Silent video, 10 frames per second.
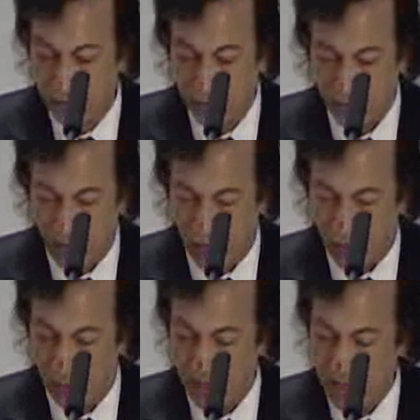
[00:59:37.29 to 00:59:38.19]
to the
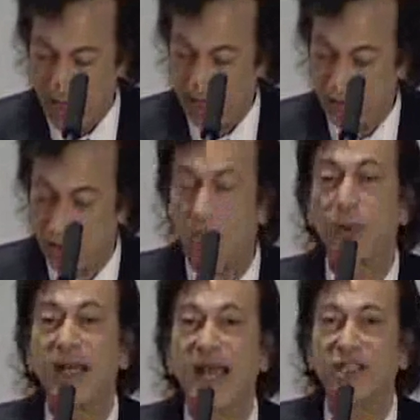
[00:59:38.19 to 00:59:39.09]
home and to her
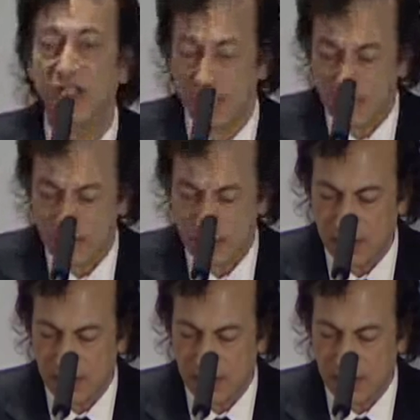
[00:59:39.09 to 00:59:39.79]
relations,